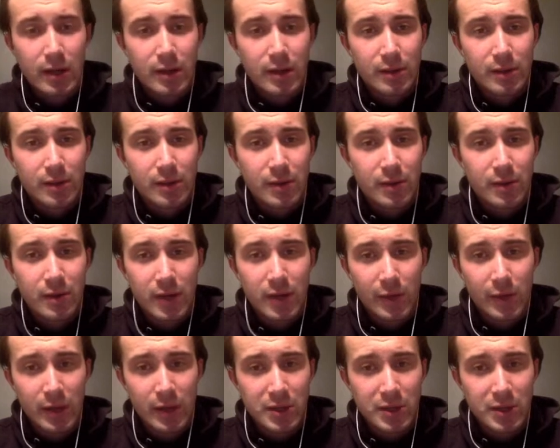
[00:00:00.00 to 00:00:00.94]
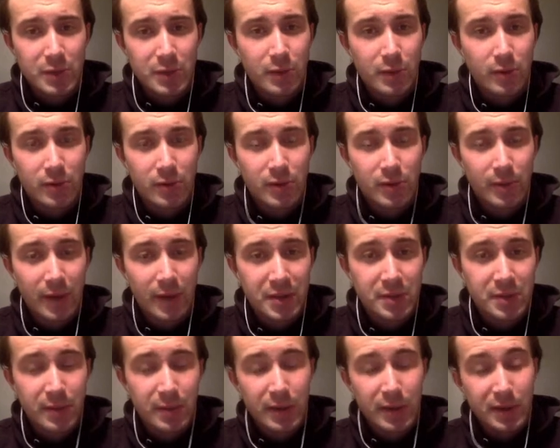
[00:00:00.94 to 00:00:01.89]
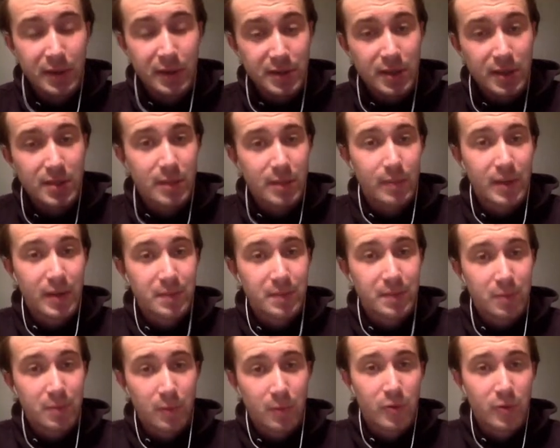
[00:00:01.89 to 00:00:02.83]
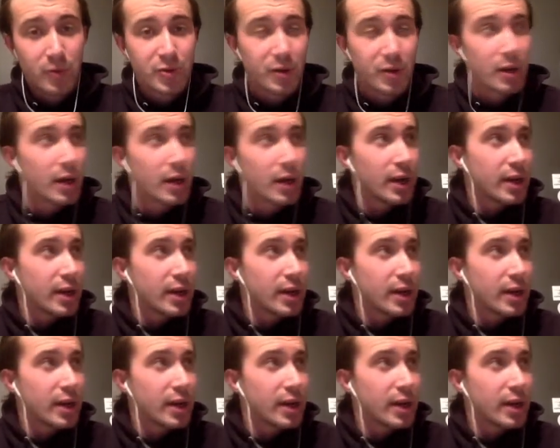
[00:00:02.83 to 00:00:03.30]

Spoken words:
the 31s will look the best, because that's the best proportion.